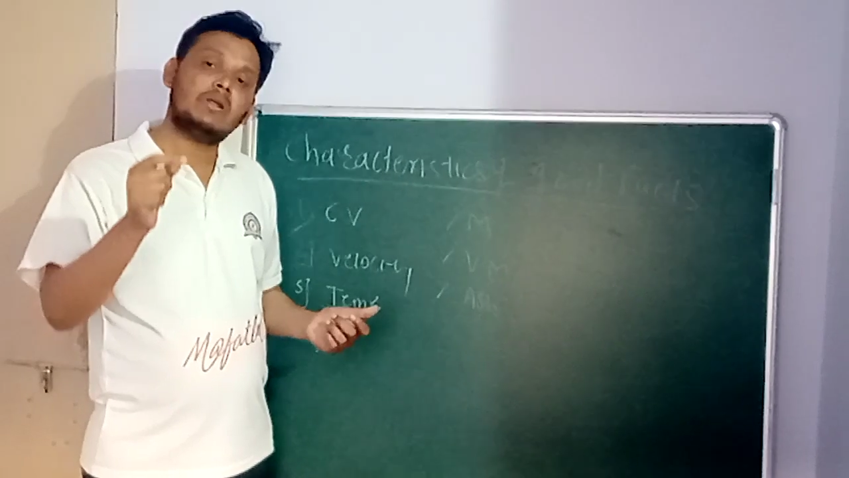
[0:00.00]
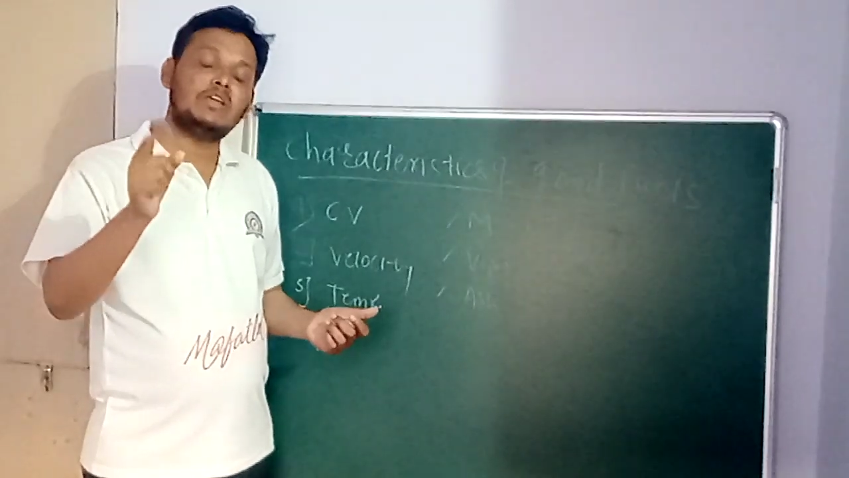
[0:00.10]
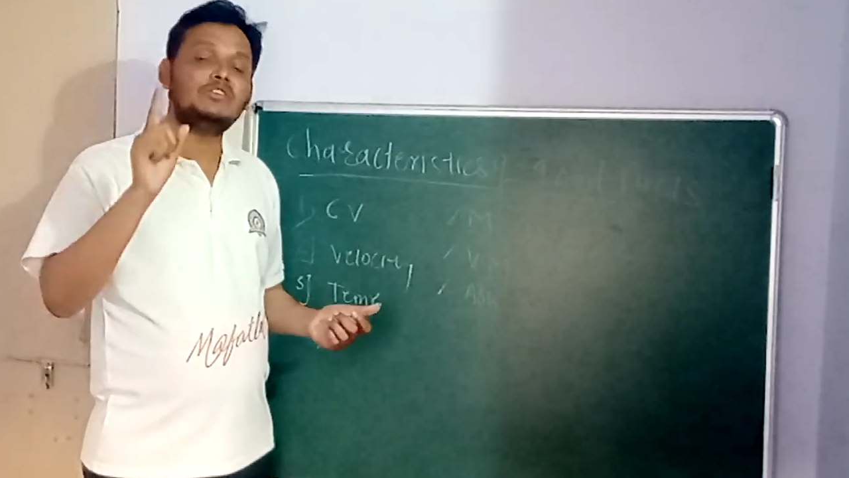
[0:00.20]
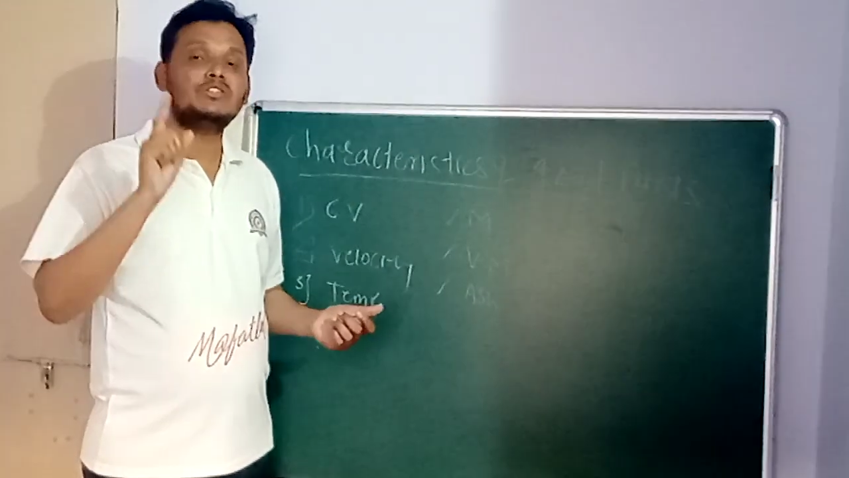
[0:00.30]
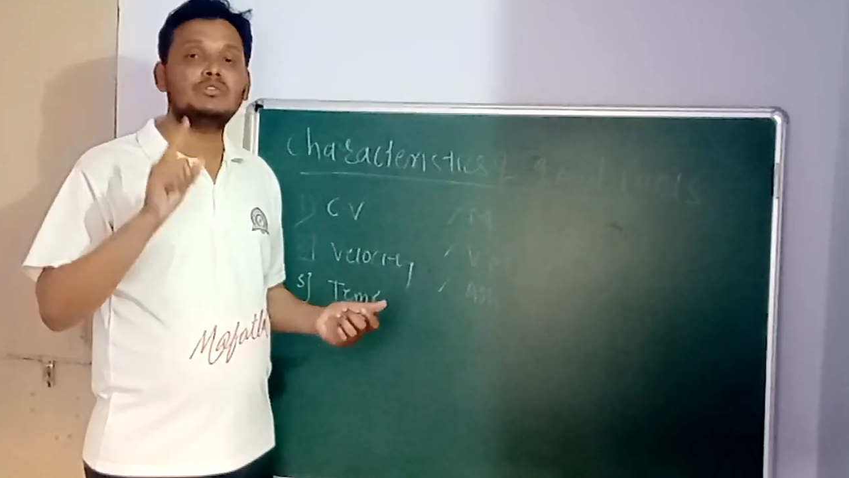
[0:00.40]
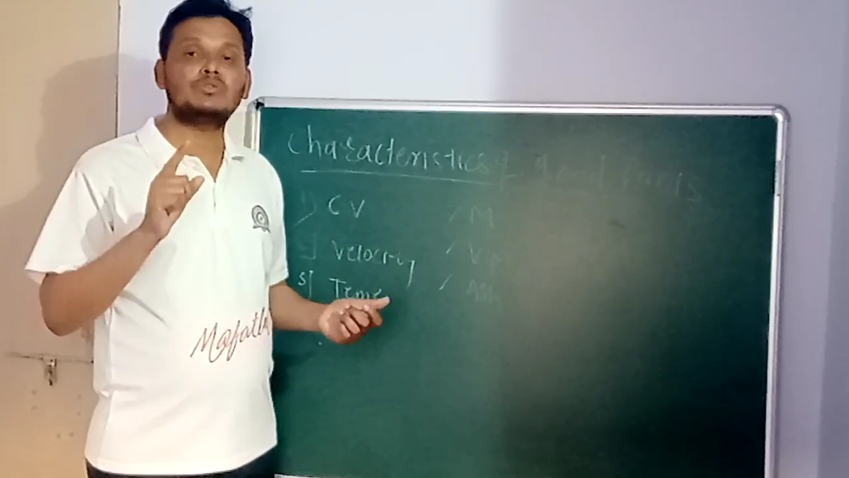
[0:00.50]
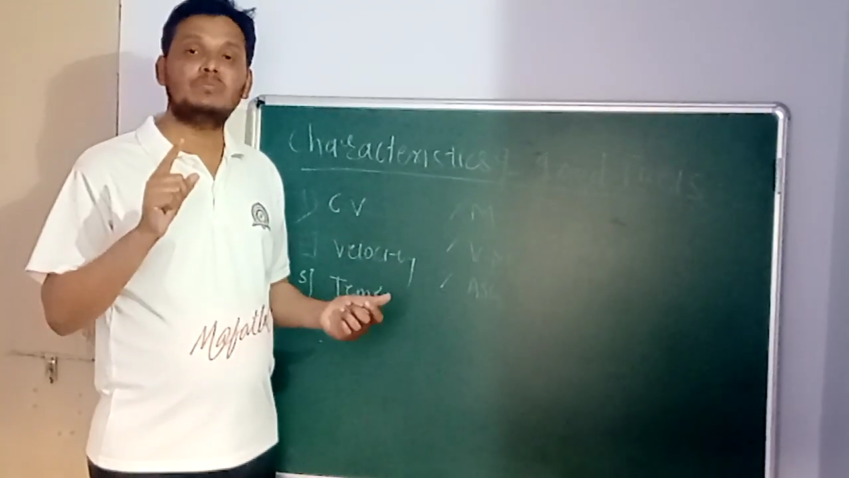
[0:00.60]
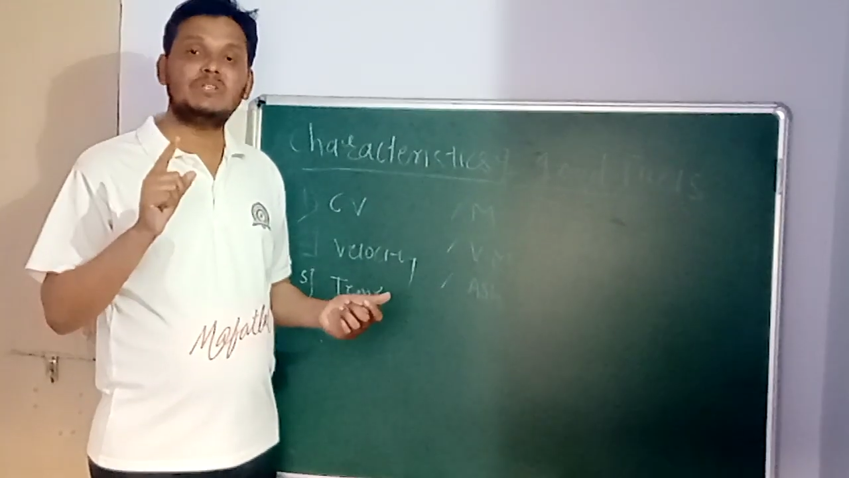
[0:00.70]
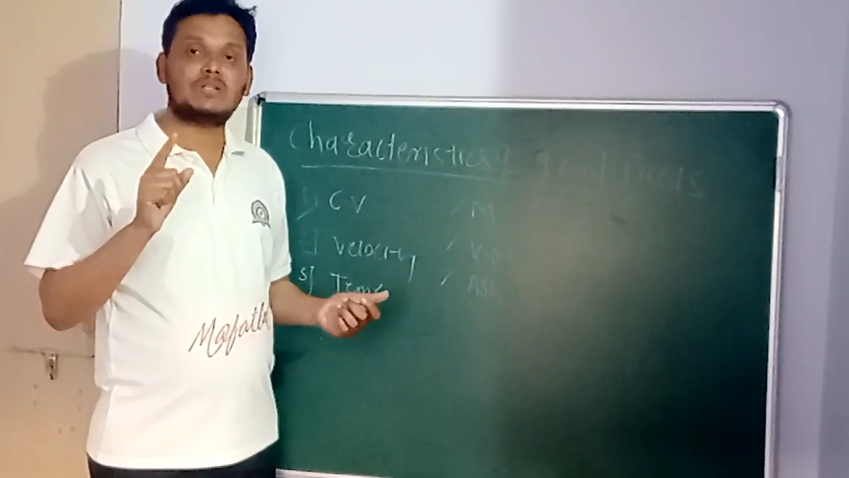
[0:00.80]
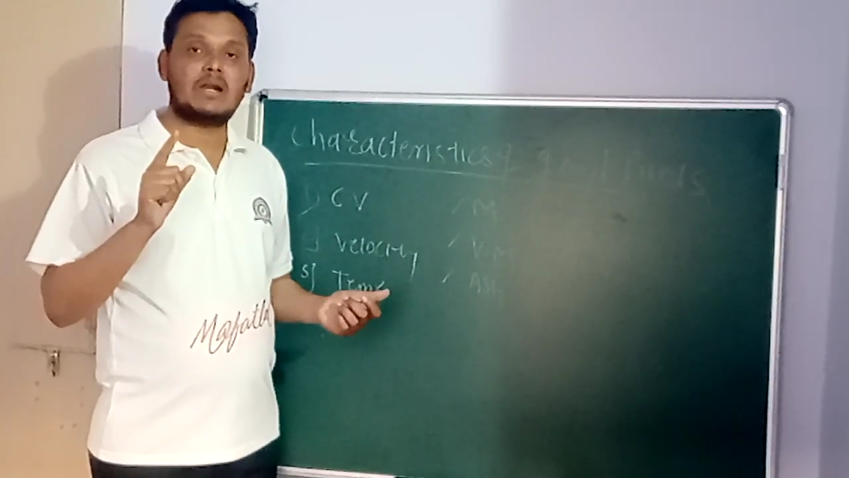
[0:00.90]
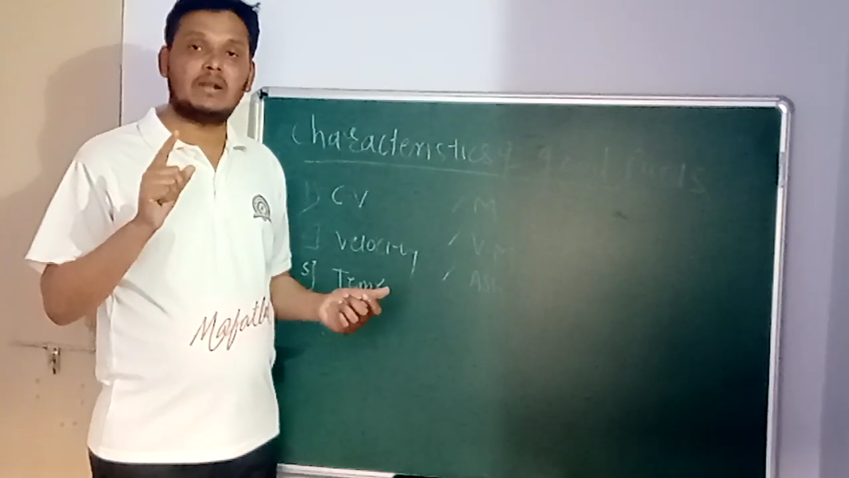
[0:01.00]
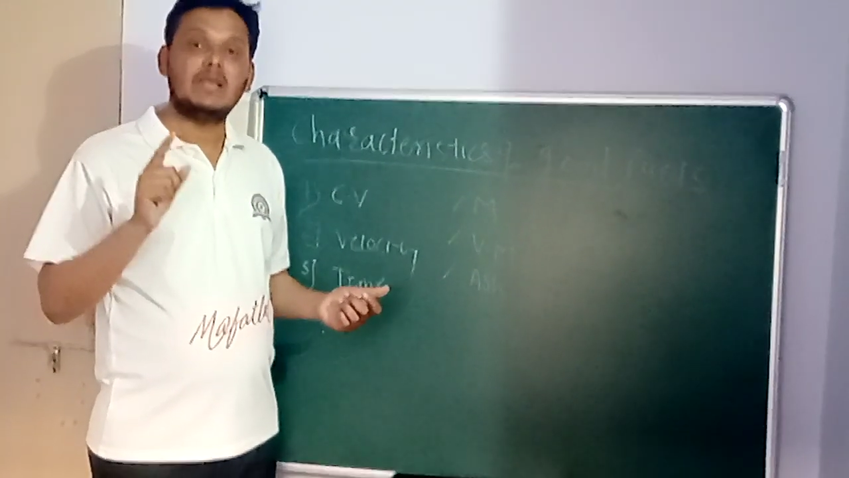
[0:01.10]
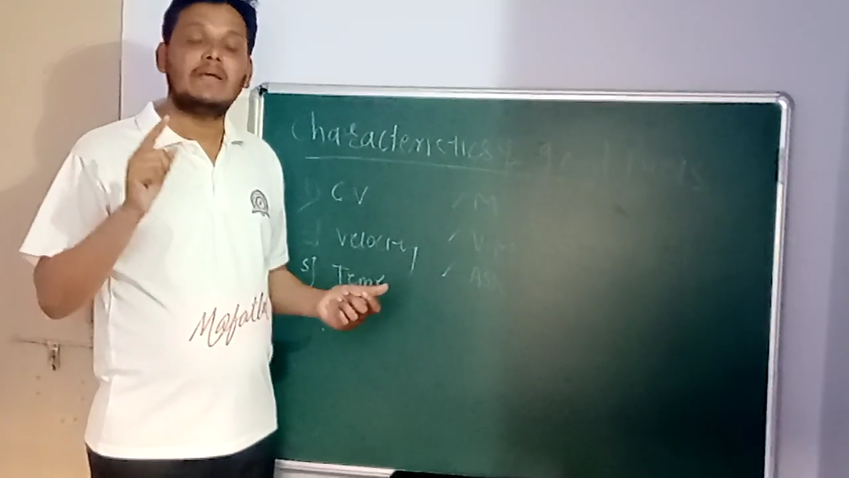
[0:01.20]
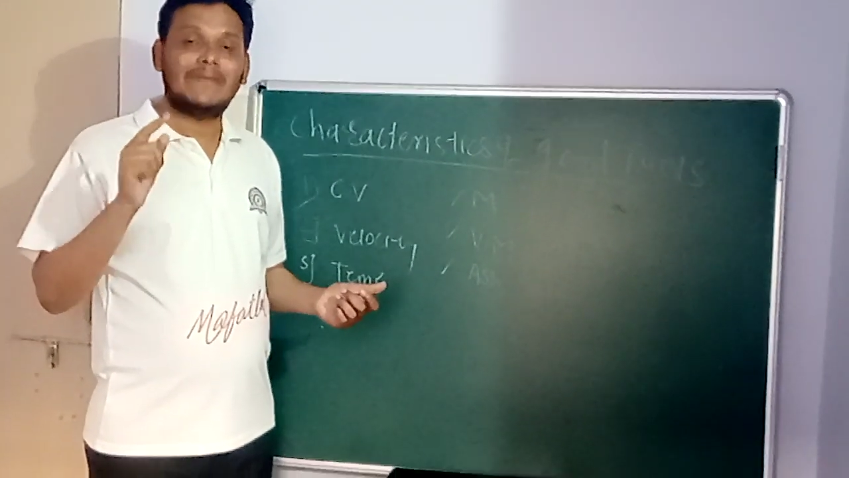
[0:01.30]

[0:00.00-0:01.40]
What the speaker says: engine should be start,